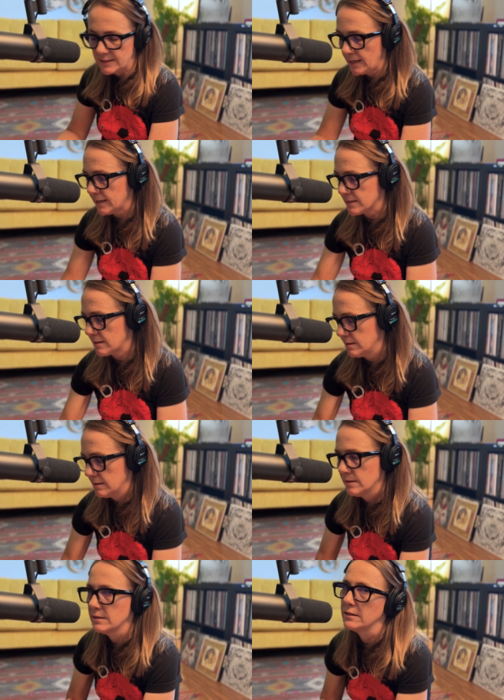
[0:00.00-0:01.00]
text.
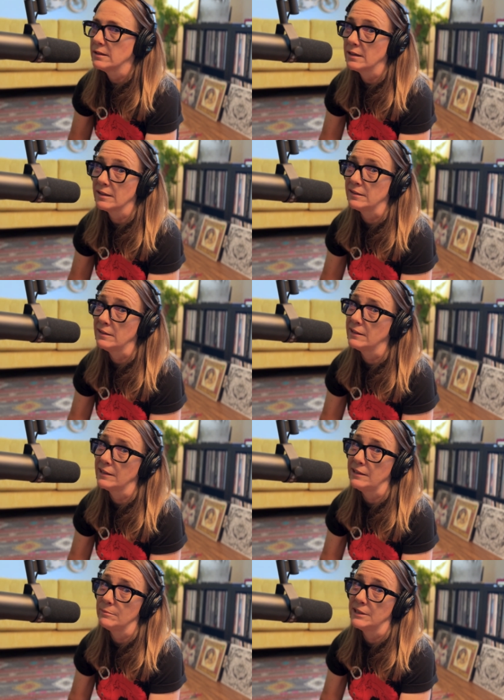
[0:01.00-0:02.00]
I got a lot
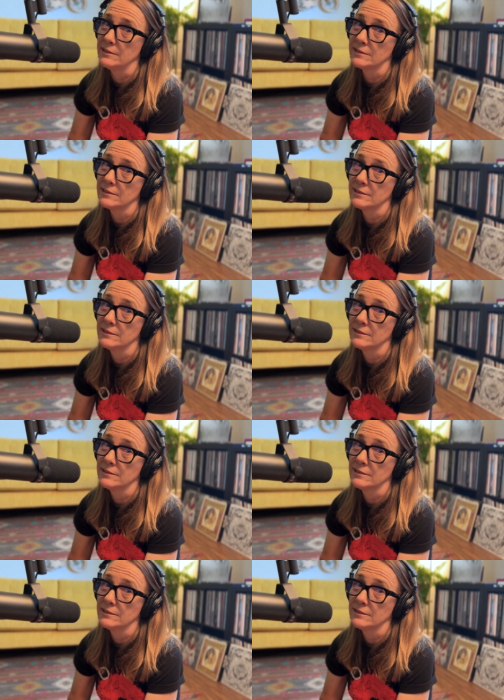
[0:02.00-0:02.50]
of emails.